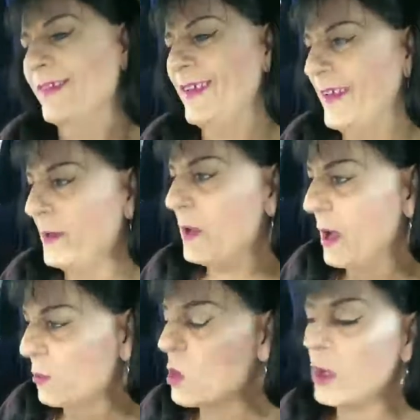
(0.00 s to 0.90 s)

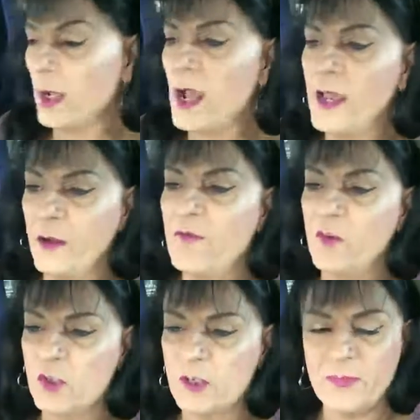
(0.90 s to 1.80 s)
I'm going to kind of
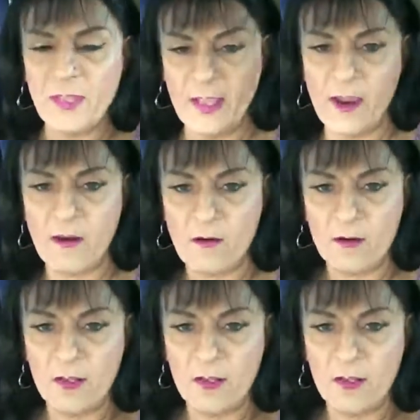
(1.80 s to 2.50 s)
force them to care.